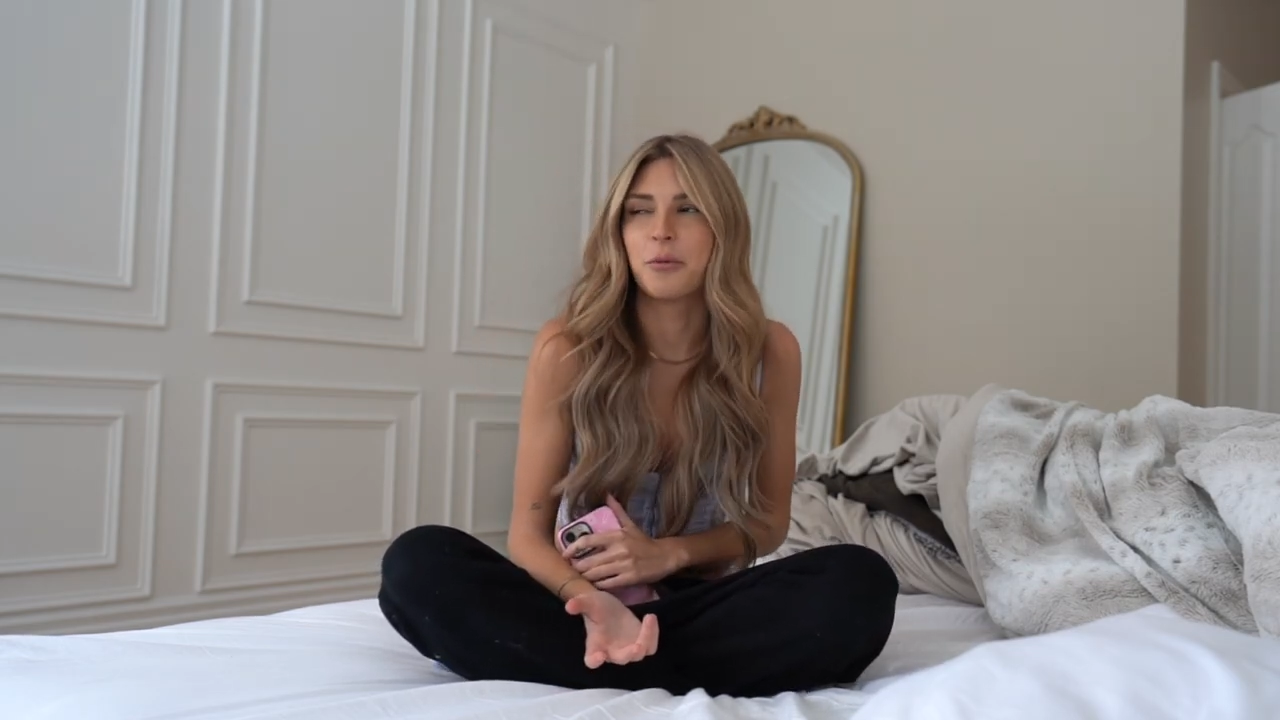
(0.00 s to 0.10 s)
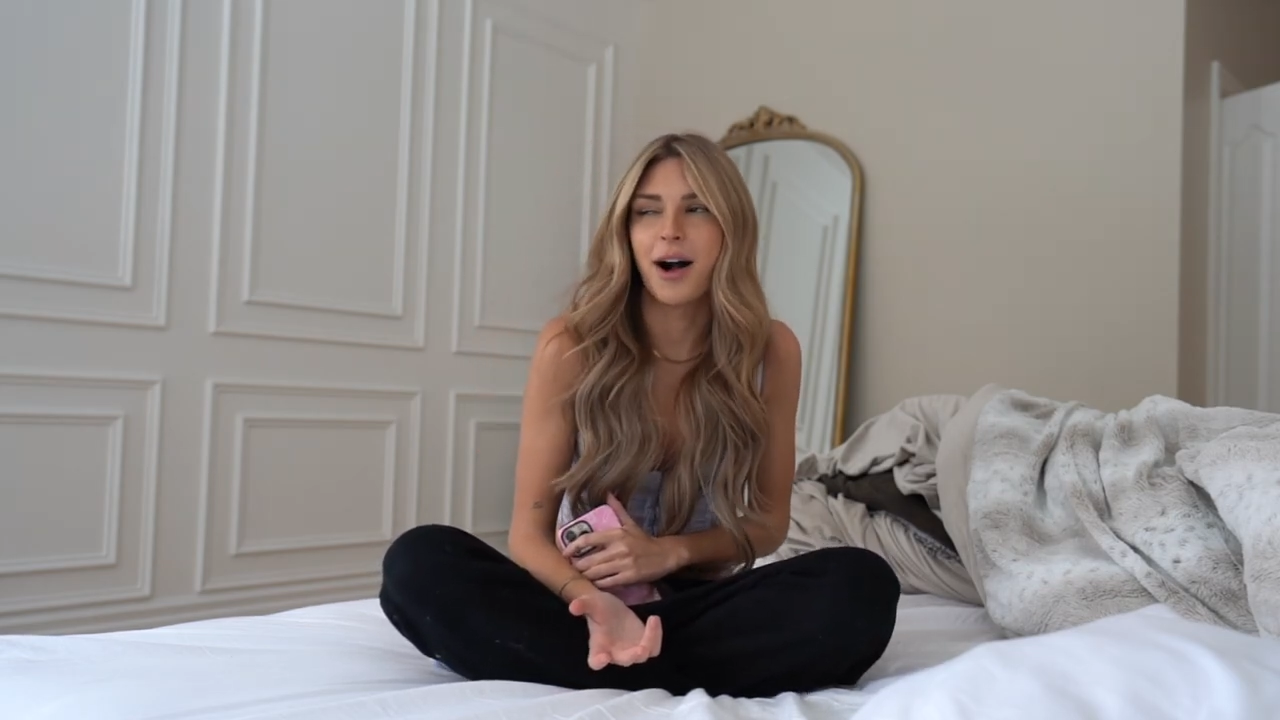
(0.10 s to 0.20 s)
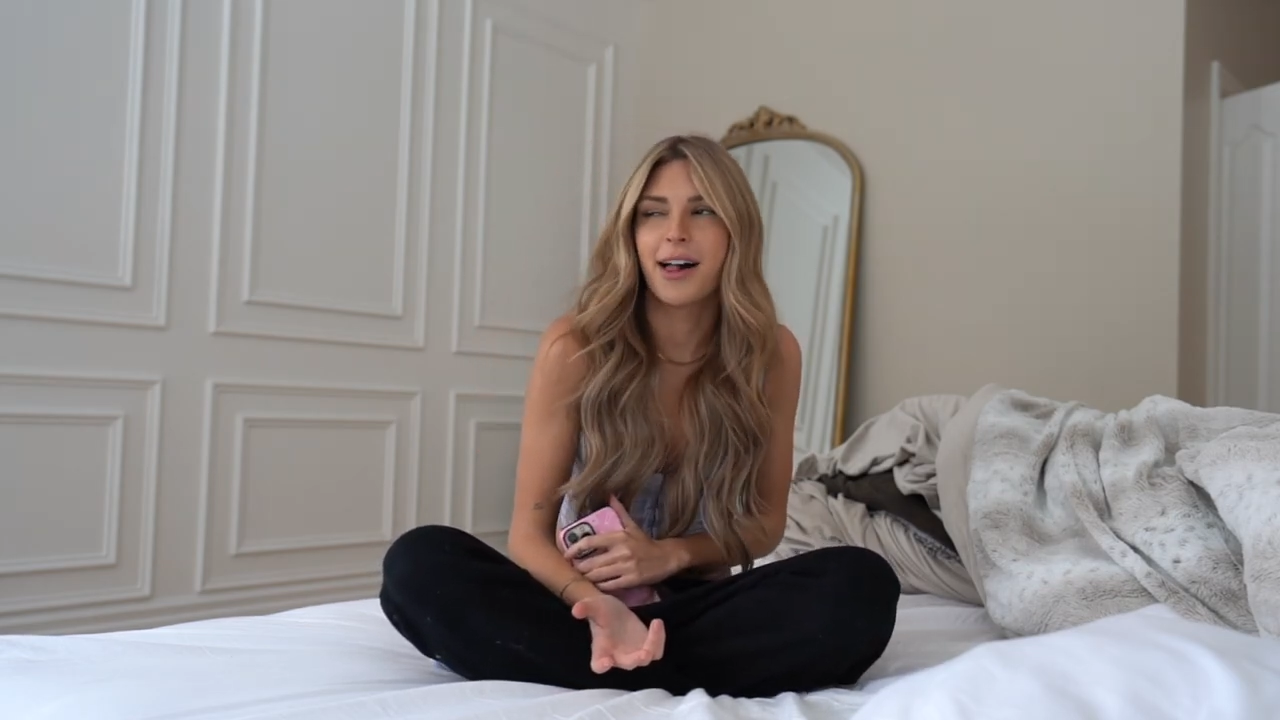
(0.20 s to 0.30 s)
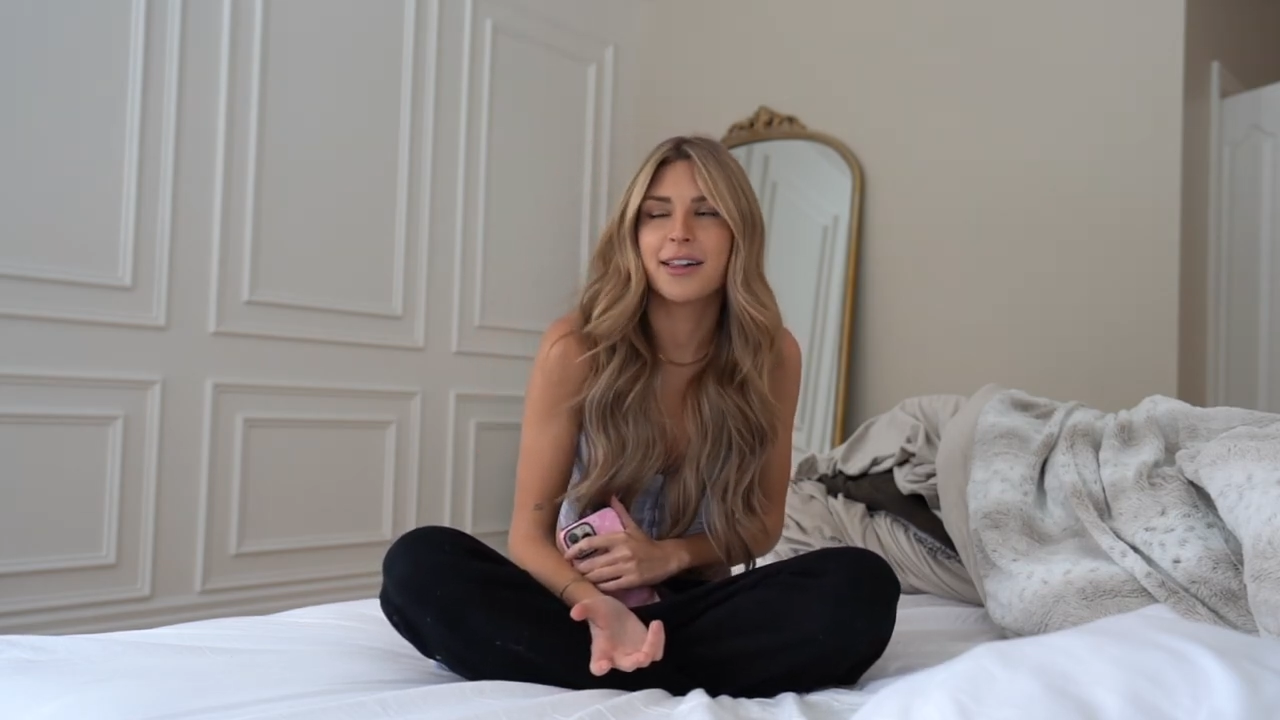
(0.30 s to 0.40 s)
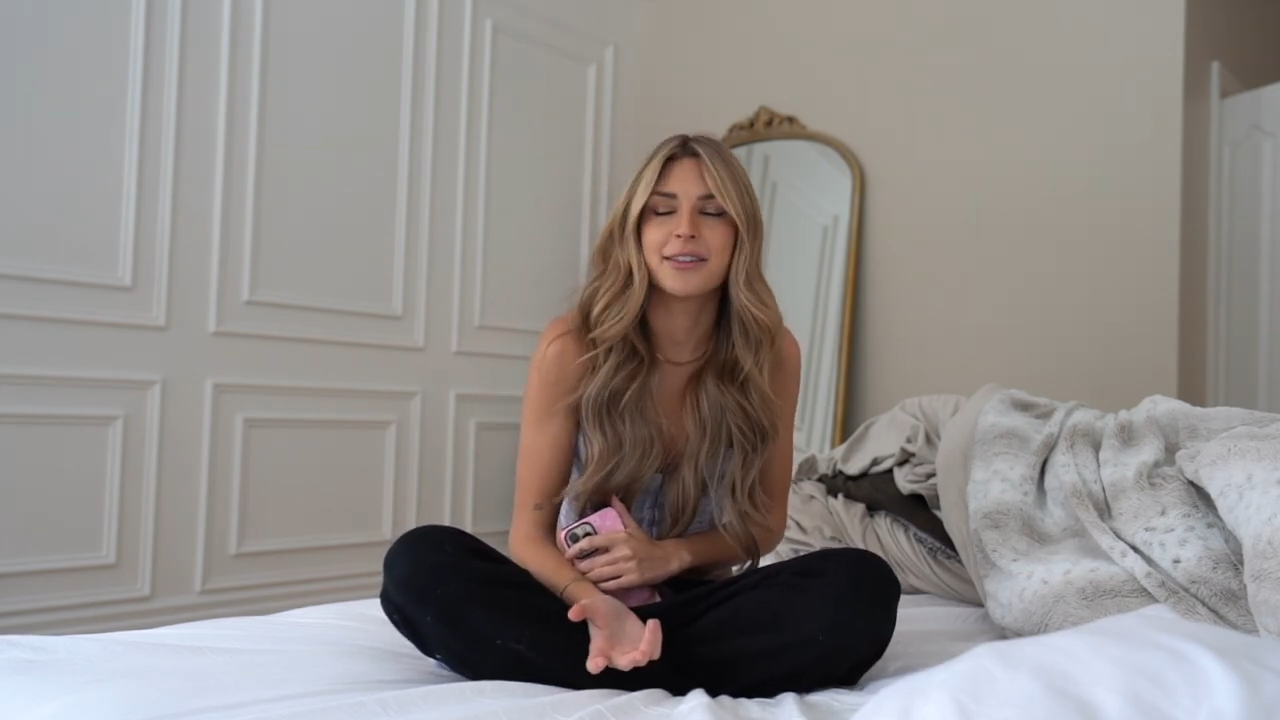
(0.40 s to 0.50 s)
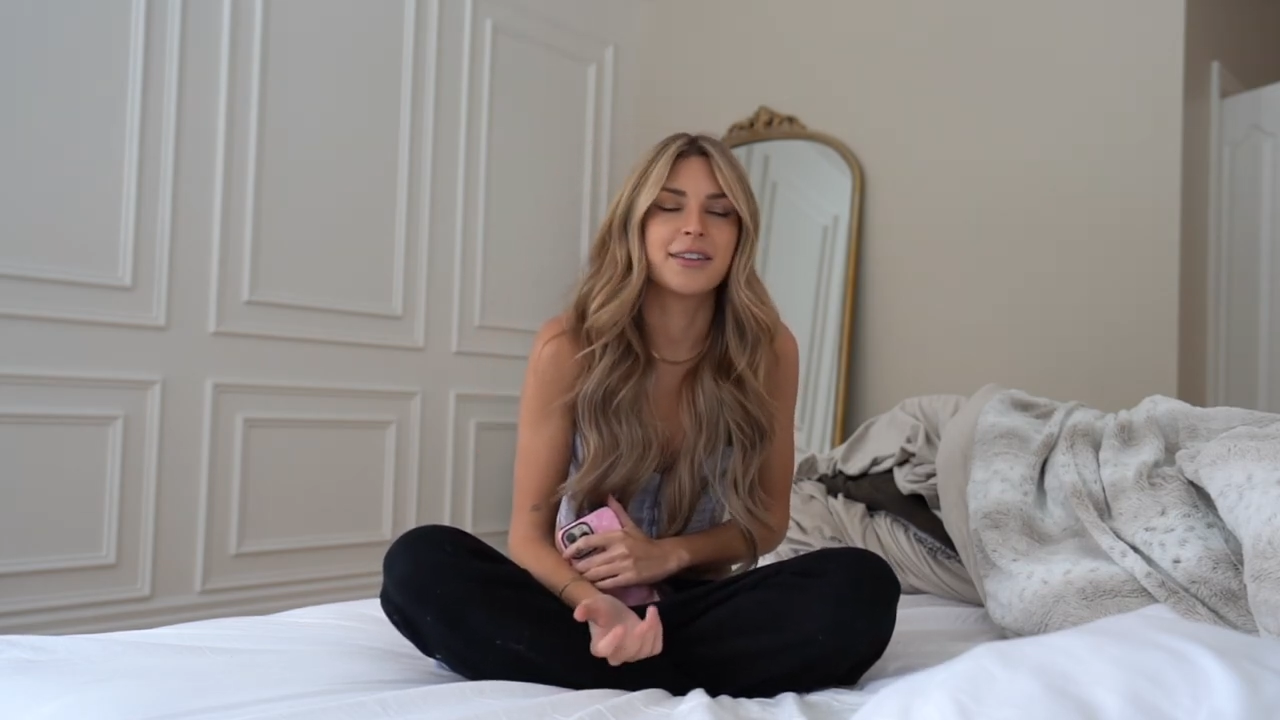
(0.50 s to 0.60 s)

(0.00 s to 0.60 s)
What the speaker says: a while,